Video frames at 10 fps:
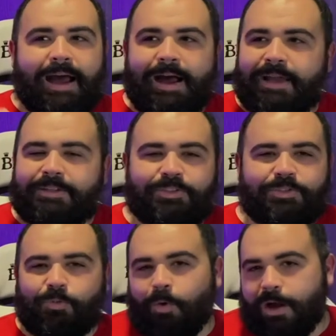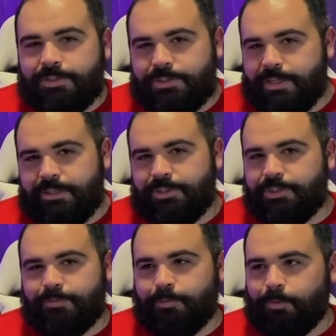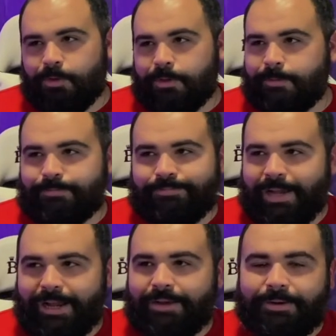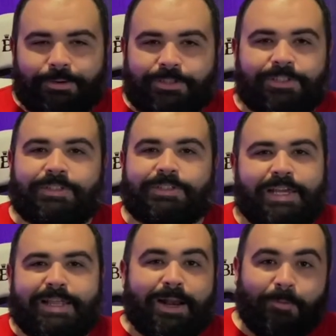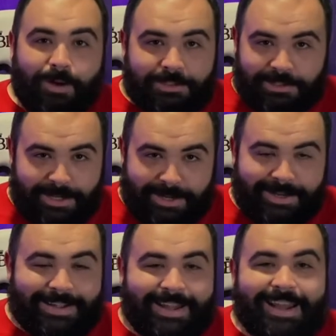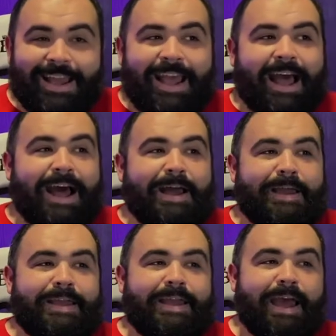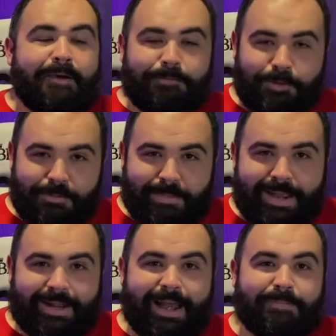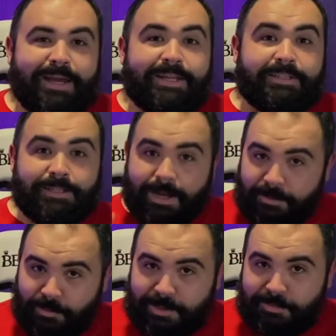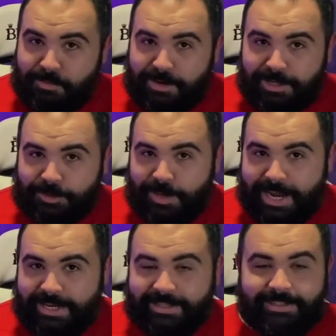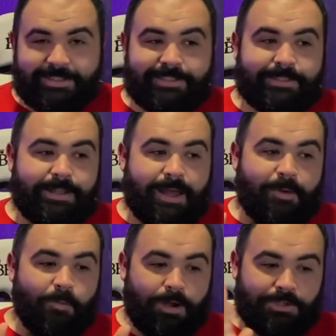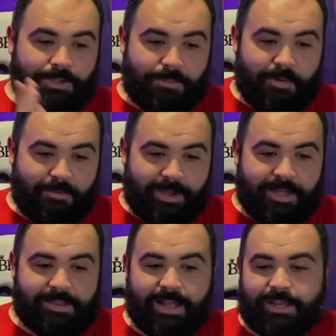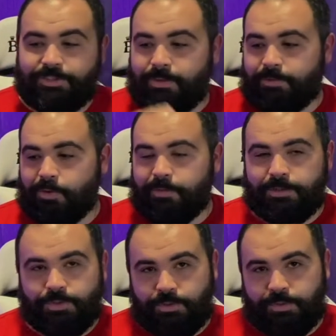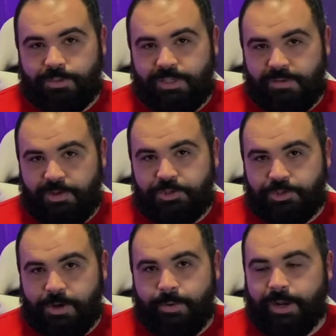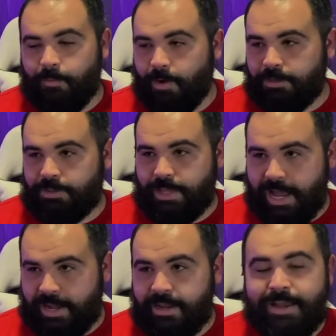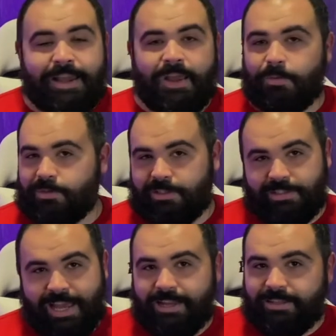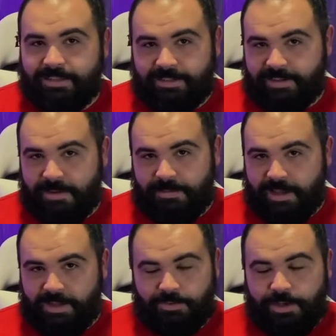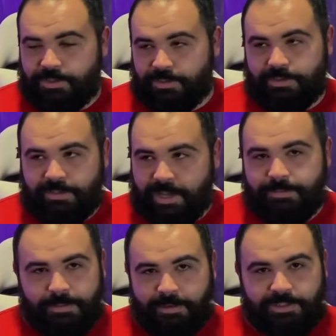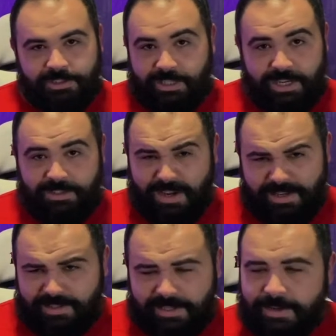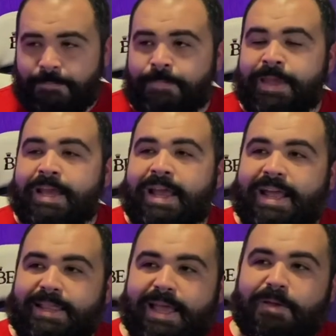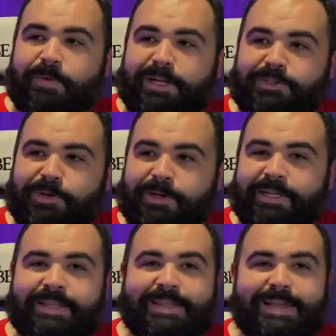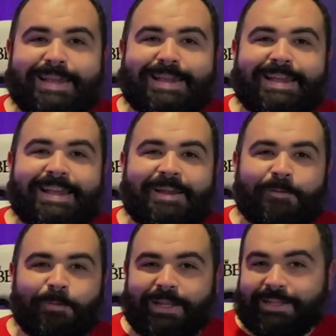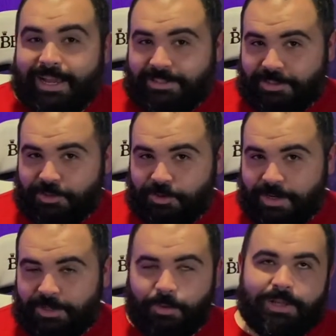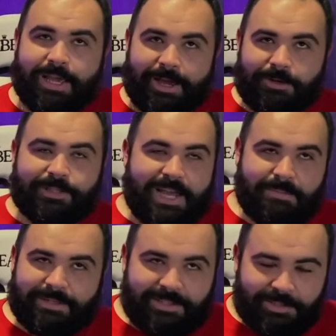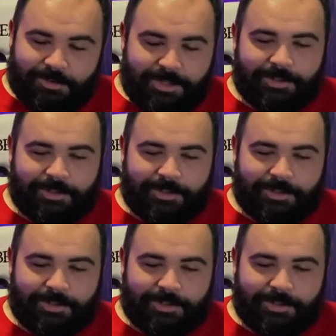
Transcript: I just watched it just for, I don't know, just to say that I watched it. I have to admit, I'm kind of done with the Mugen Train, because I watched the movie, then I jumped over to the TV show and I watched that. It was exactly the same thing, so I just skipped a bunch of scenes, honestly. And then when I started the Red Light District, or the Entertainment District,